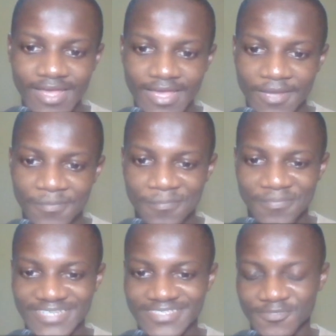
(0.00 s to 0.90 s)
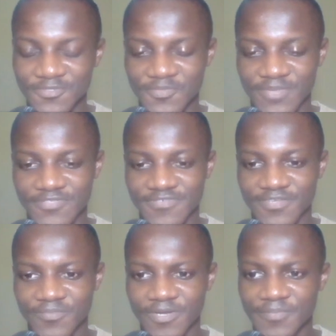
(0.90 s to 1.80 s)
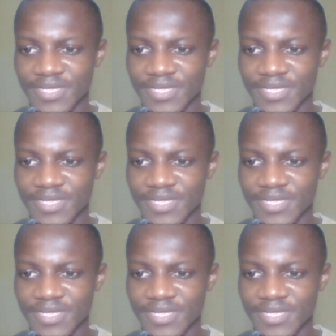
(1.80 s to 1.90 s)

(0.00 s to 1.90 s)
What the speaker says: But this was all part of the prep,